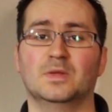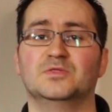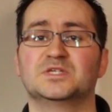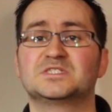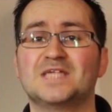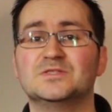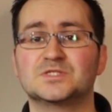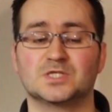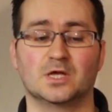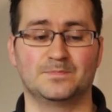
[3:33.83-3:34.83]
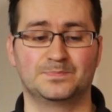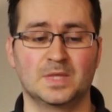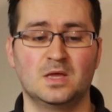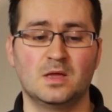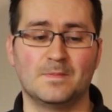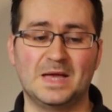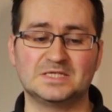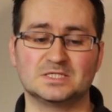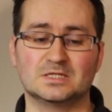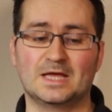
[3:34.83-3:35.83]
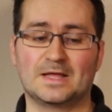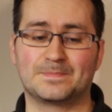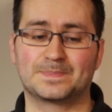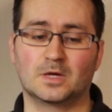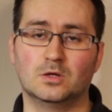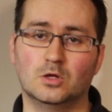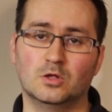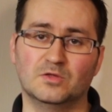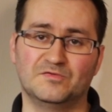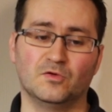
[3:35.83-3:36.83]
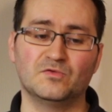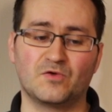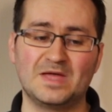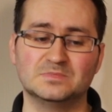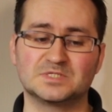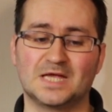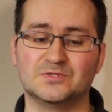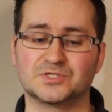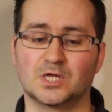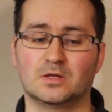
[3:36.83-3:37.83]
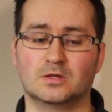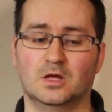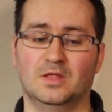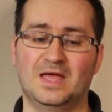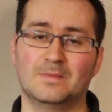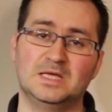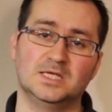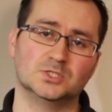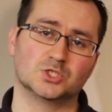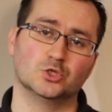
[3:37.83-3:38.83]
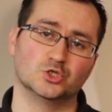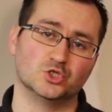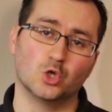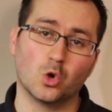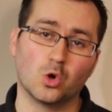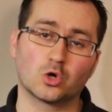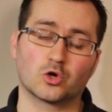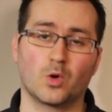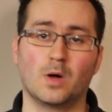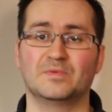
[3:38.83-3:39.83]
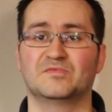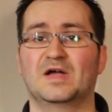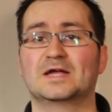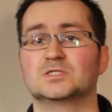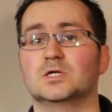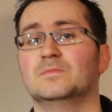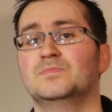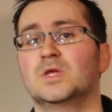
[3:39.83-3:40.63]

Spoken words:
The sensor, basically, a full-frame sensor, and that means there's no crop factor.